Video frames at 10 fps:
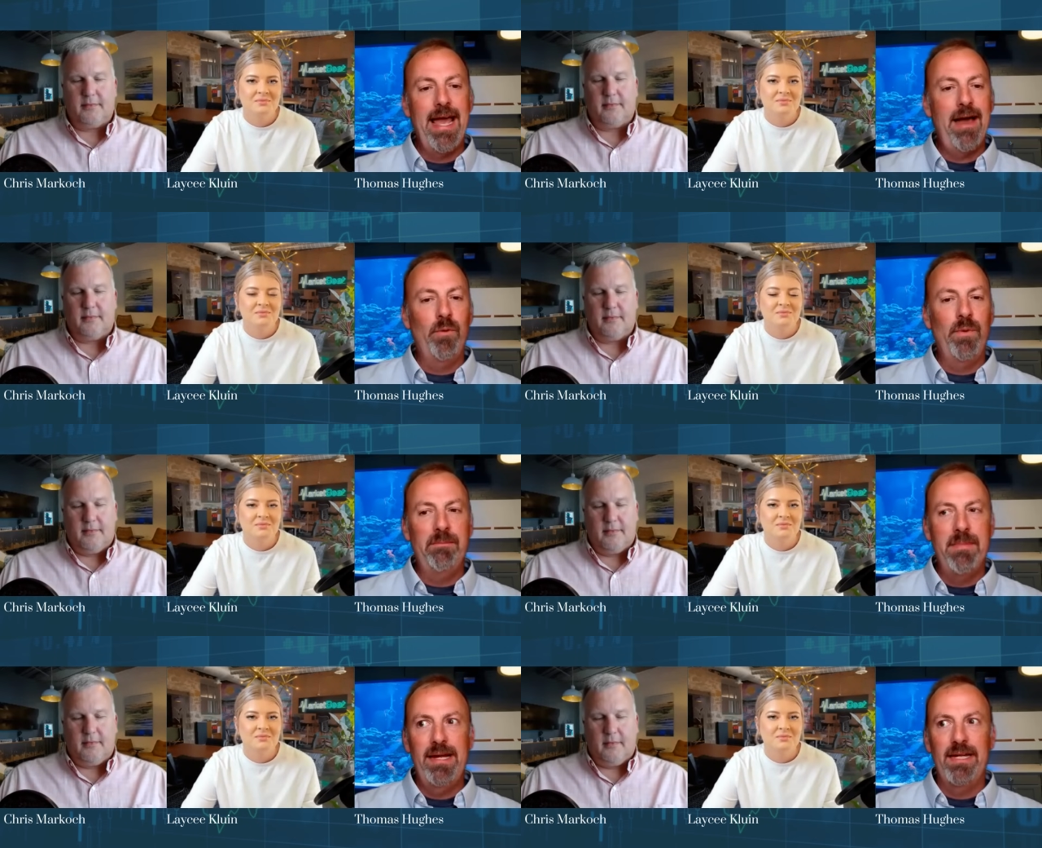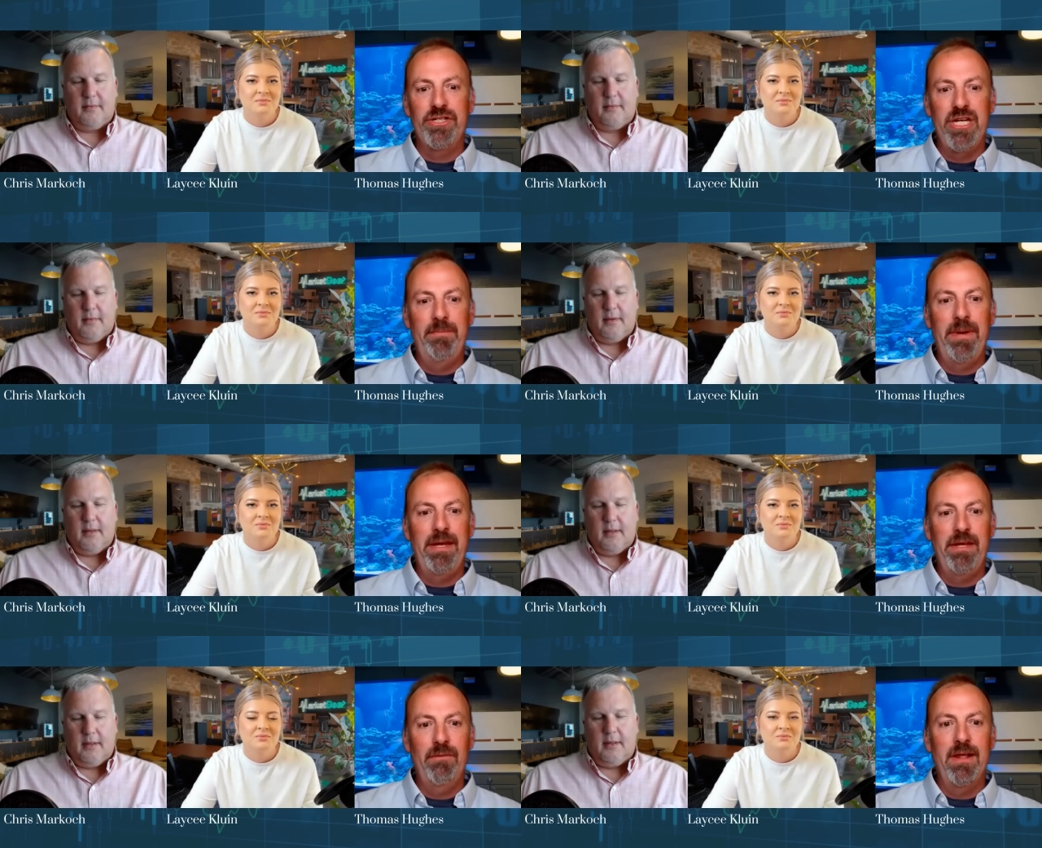Speaker 1: how do we make a G
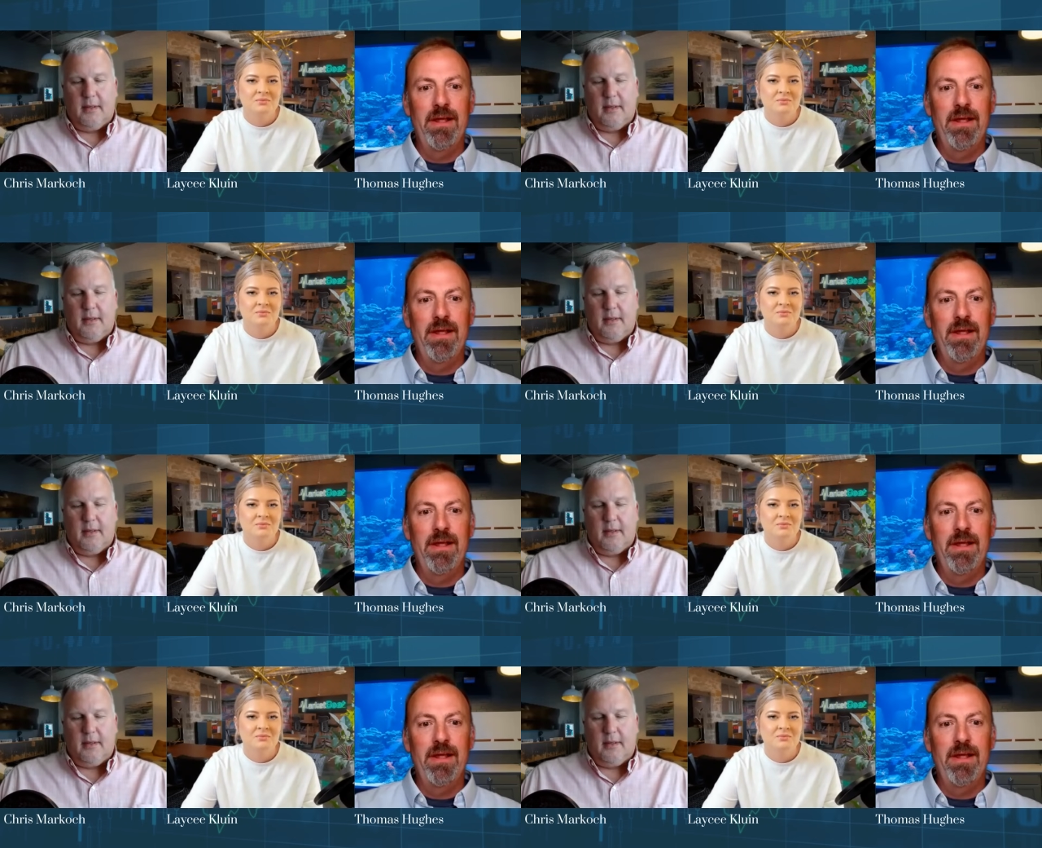P U that's